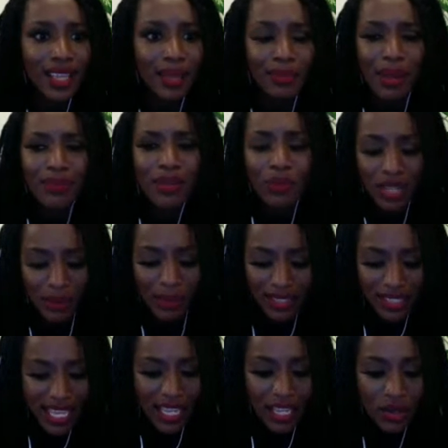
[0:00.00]
But I'm like, well, let me
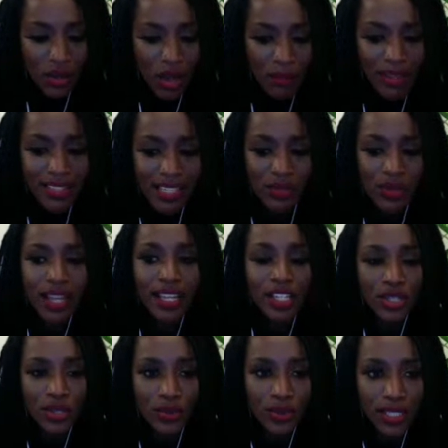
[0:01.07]
take it on because I know I can
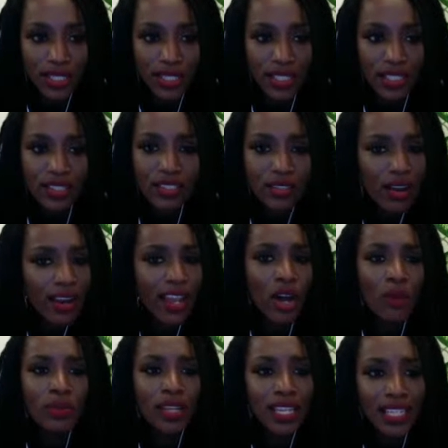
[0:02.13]
do it. Star
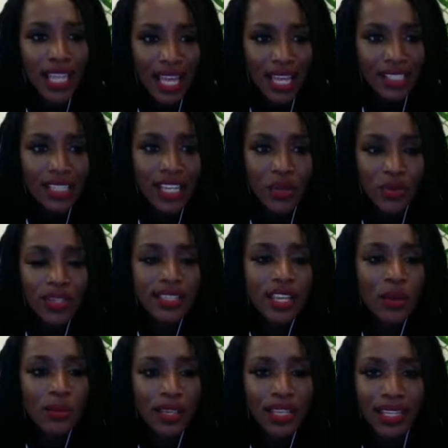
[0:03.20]
helped me a lot. Jacquees
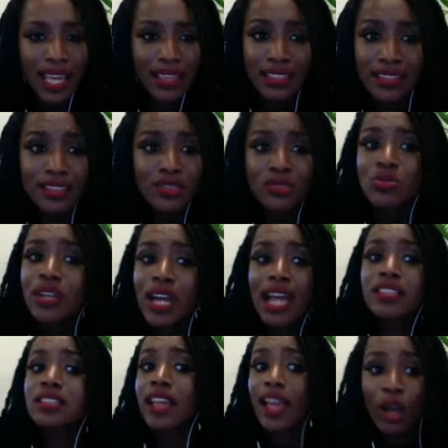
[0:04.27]
helped me a lot. You
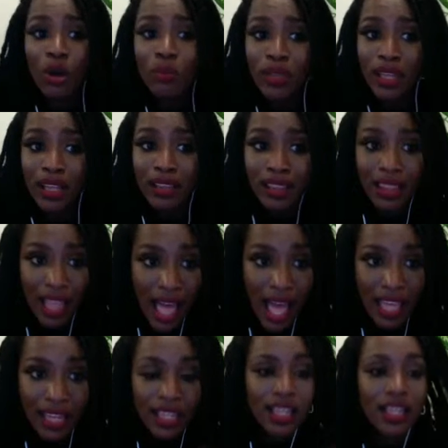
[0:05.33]
guys helped me a
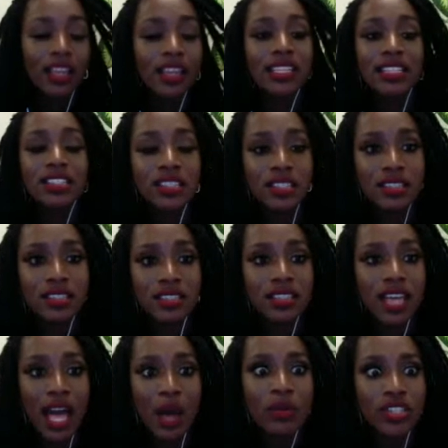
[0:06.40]
lot because
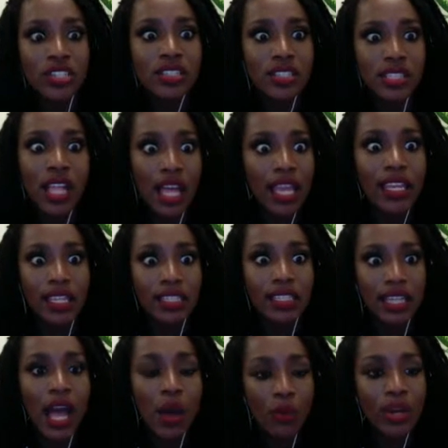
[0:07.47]
I was just like,
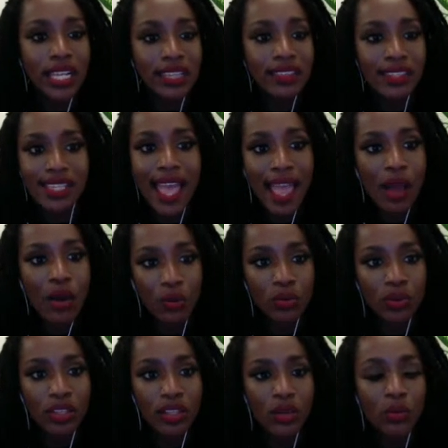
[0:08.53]
I want to get this out.
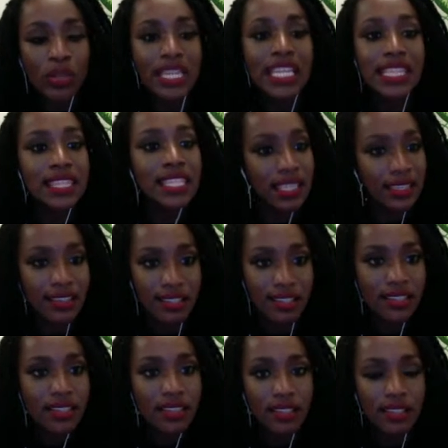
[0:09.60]
We need
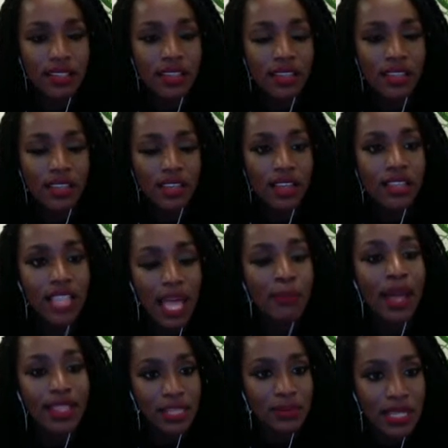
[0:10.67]
this. Because I'm
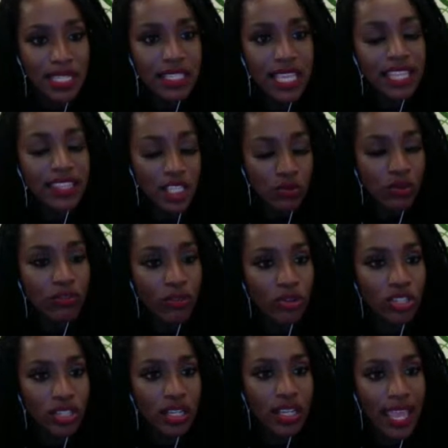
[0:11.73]
about to be saying, did you refer
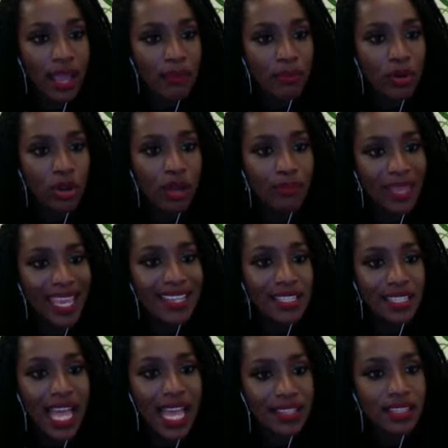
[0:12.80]
to the handbook on page
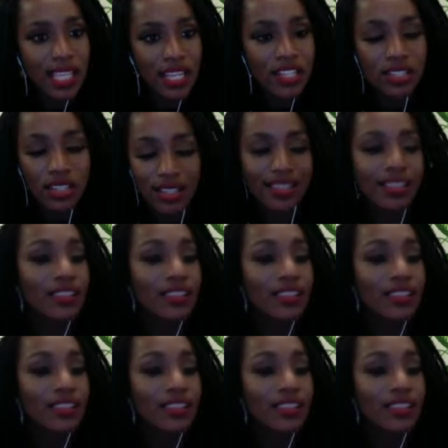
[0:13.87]
9 section?